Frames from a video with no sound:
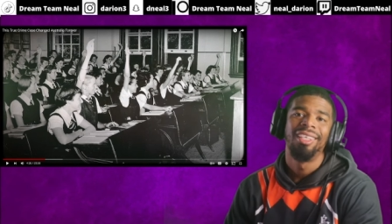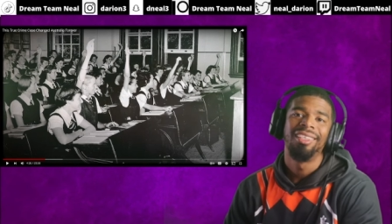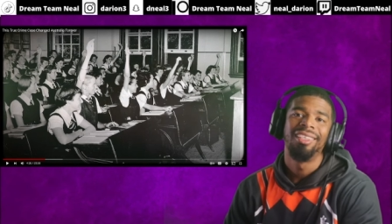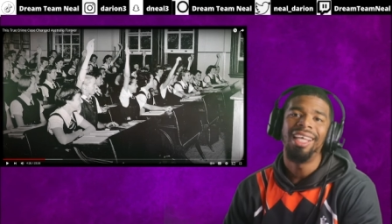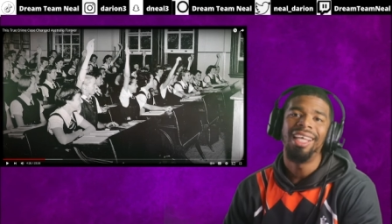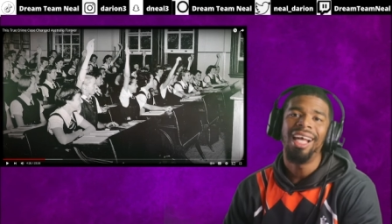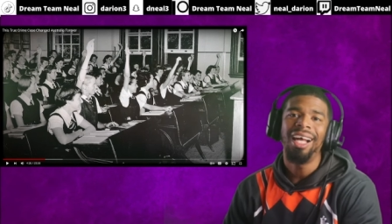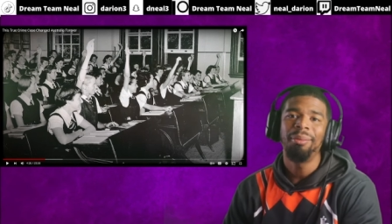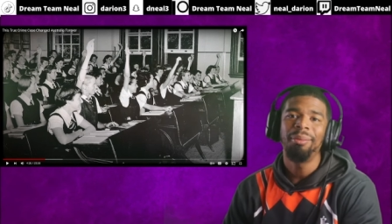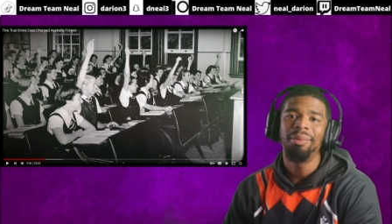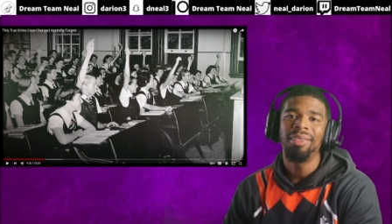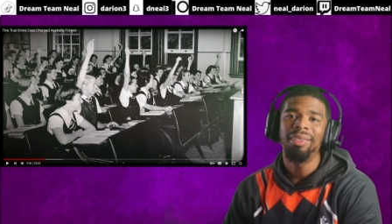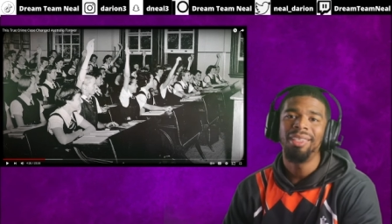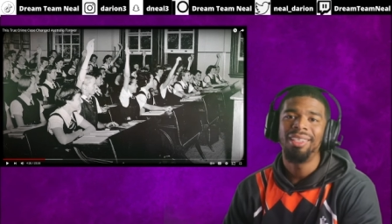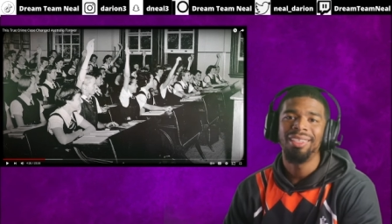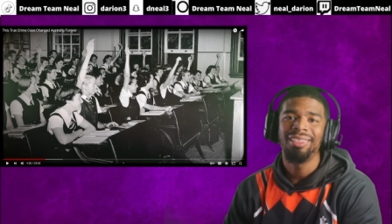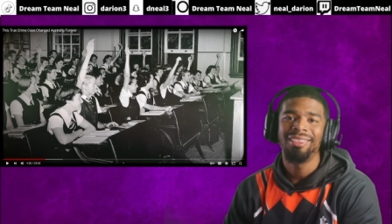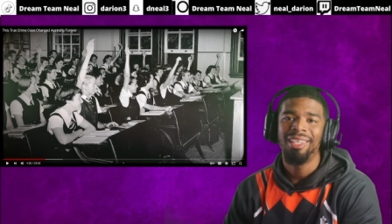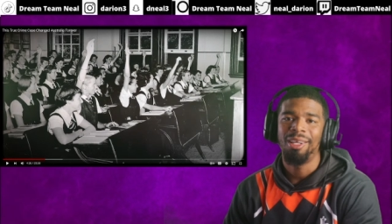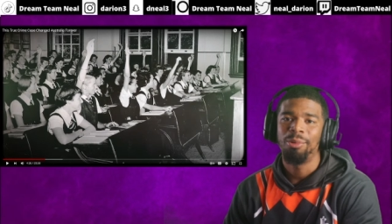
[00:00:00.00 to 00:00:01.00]
Not
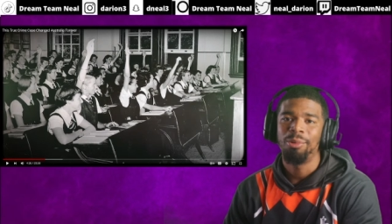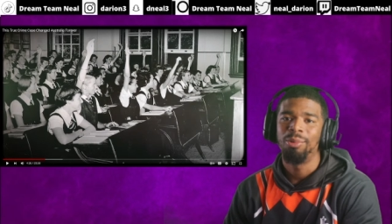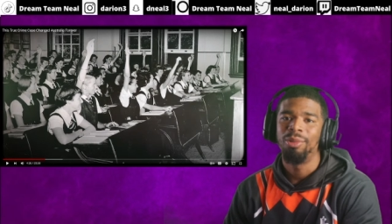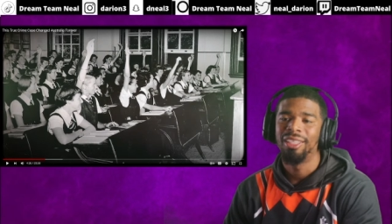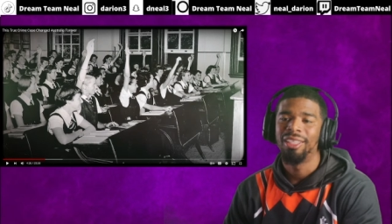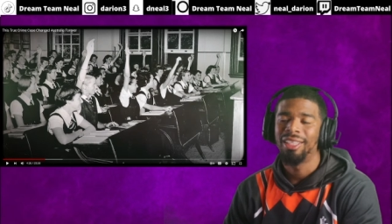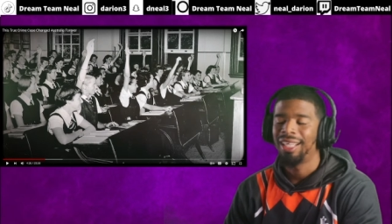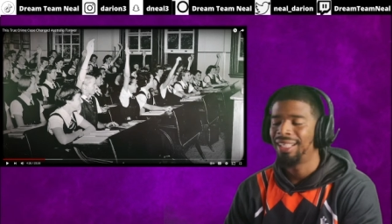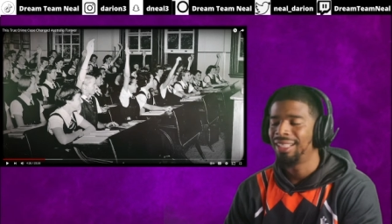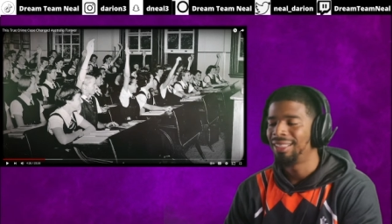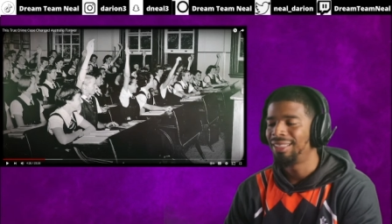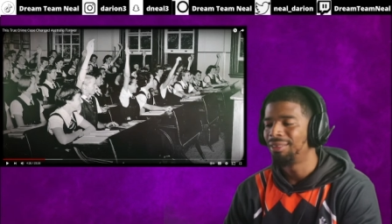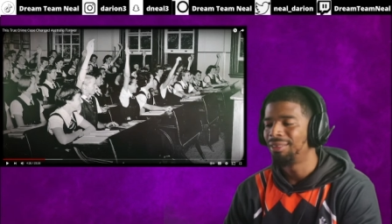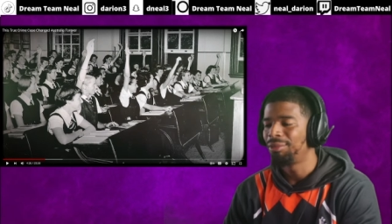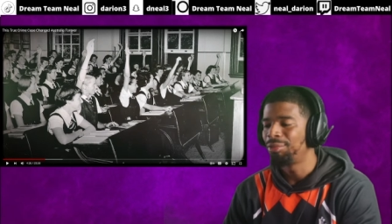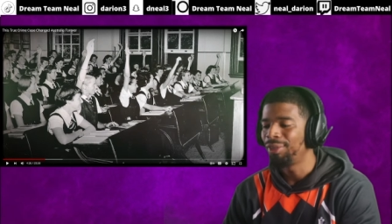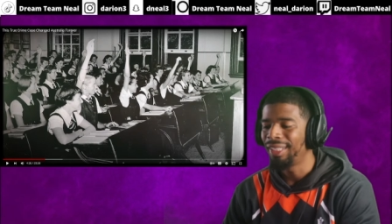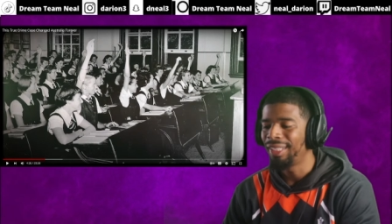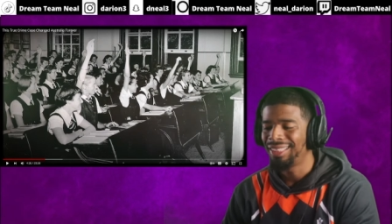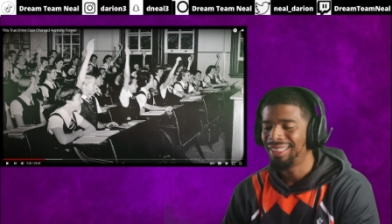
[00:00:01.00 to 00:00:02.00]
because I want like the
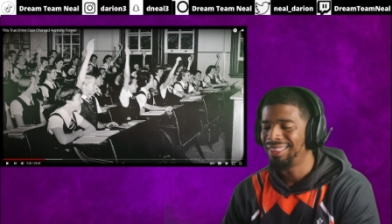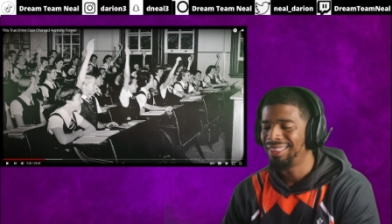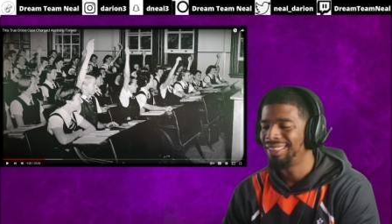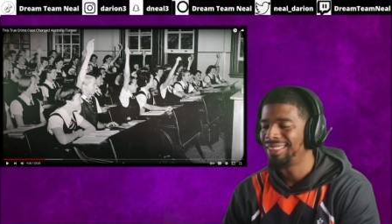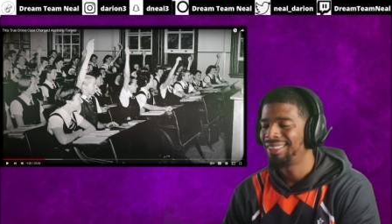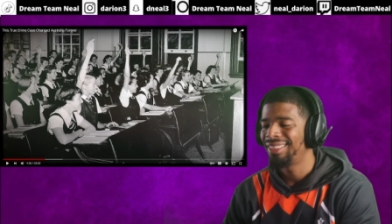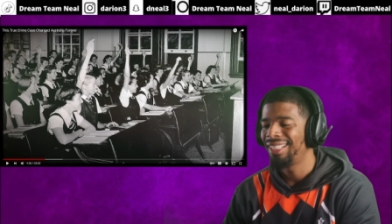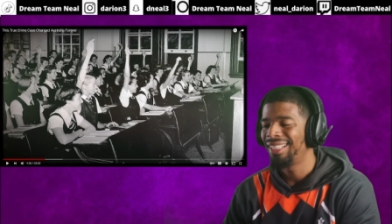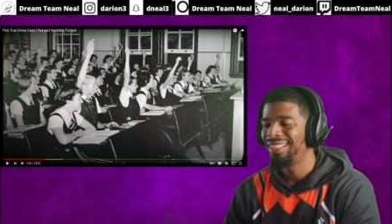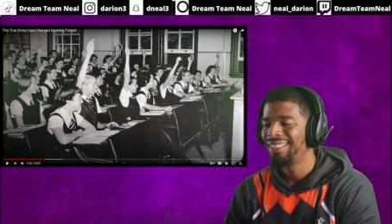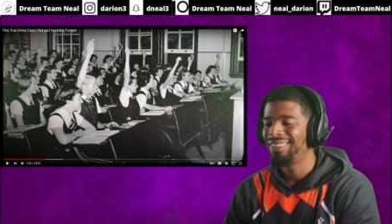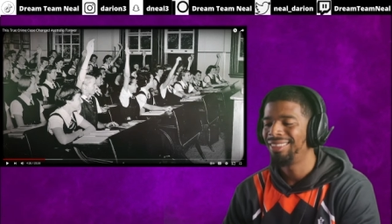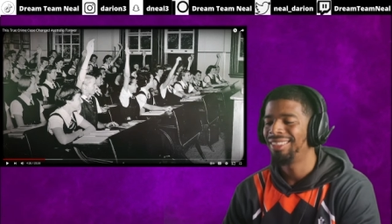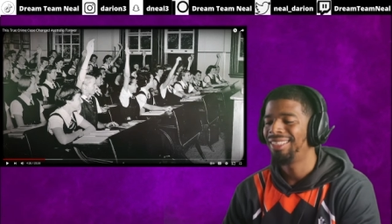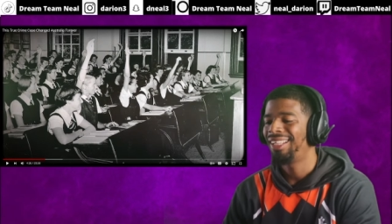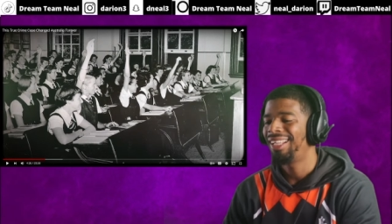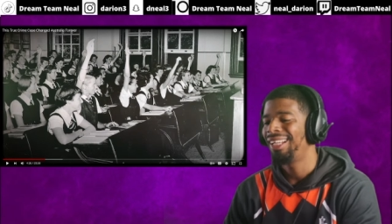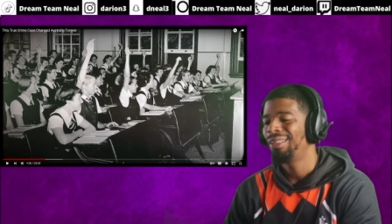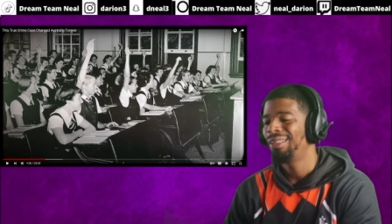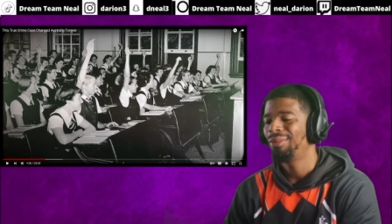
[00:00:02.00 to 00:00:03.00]
fanciest things
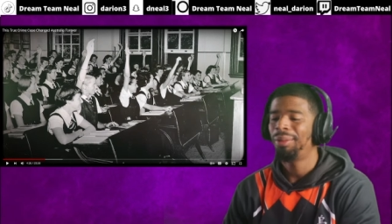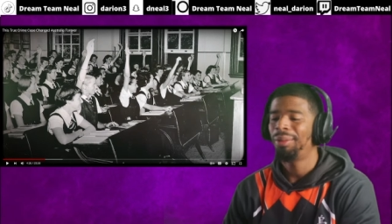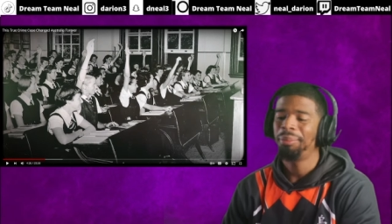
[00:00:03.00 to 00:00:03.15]
in life.